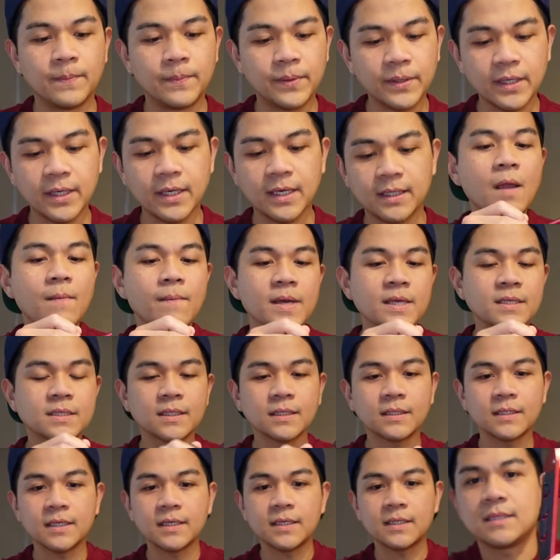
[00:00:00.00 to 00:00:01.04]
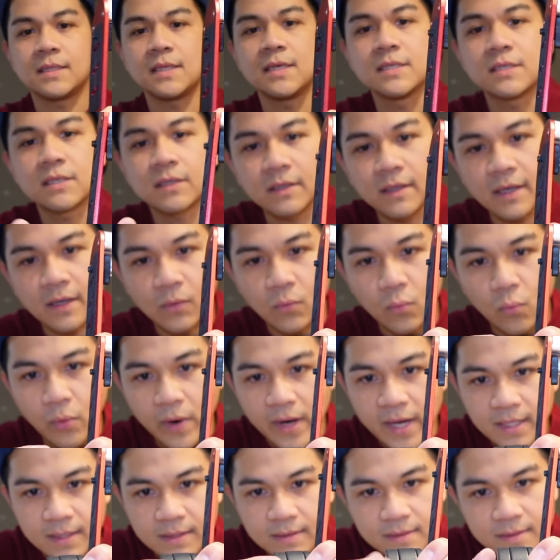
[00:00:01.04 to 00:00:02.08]
But basically, these are like
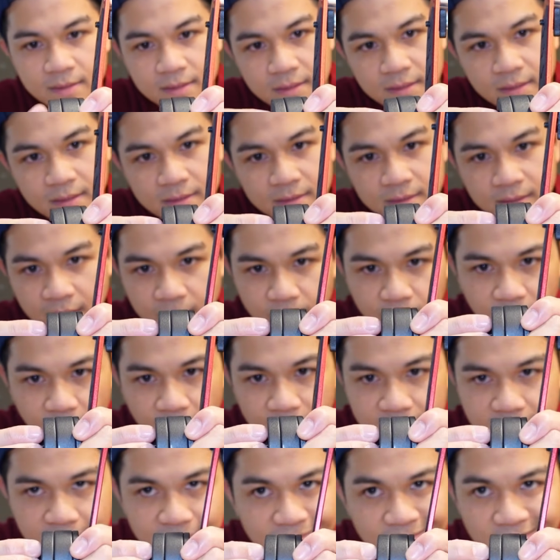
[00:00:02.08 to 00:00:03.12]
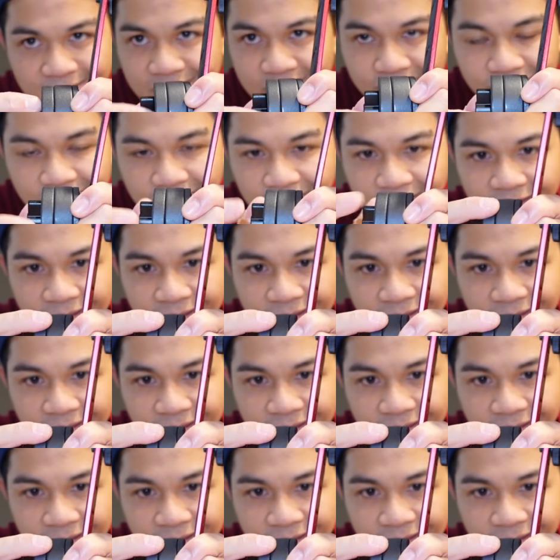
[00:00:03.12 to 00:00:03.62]
weights, stabilizers, stuff like